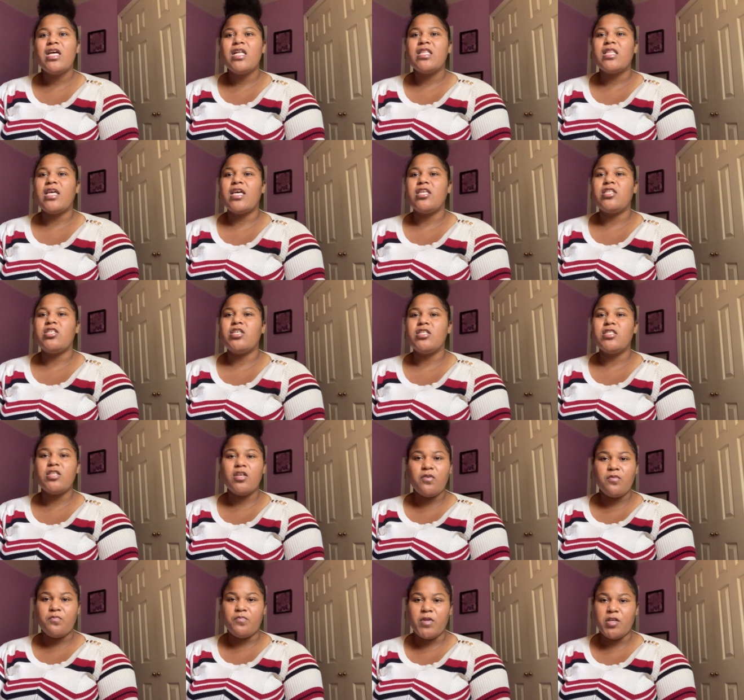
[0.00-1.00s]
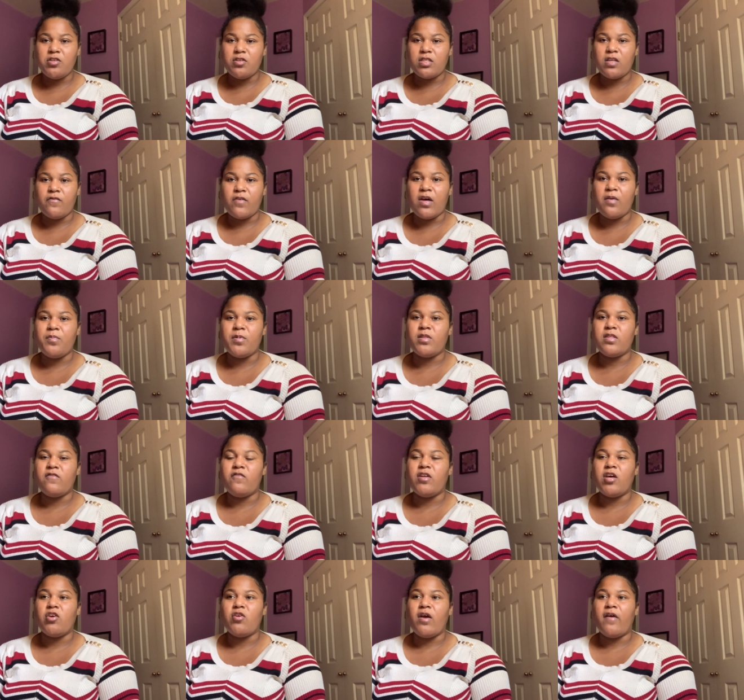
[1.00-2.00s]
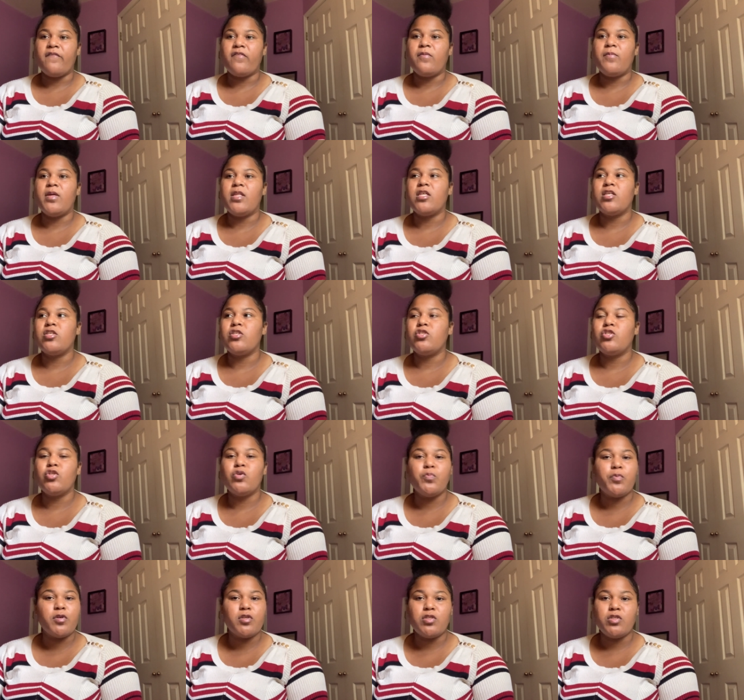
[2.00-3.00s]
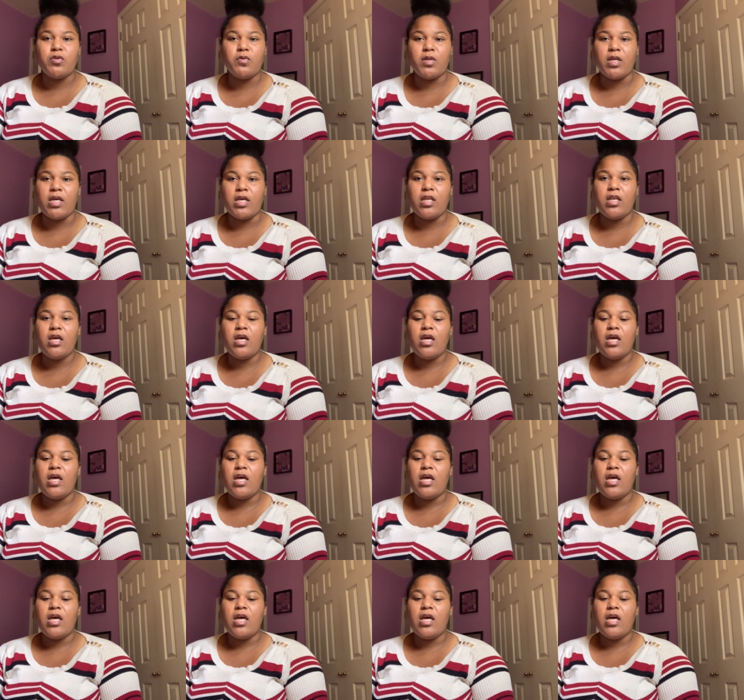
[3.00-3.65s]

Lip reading: Like, just don't beat yourself up and feel like you have to be this super student.